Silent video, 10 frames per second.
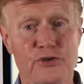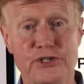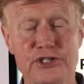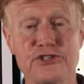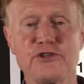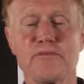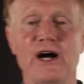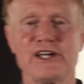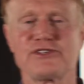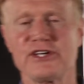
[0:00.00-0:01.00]
So this is the
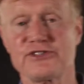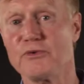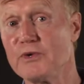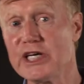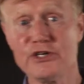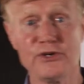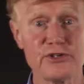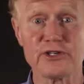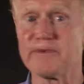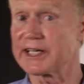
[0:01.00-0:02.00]
process that we
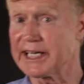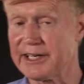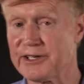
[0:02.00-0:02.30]
use to be able to get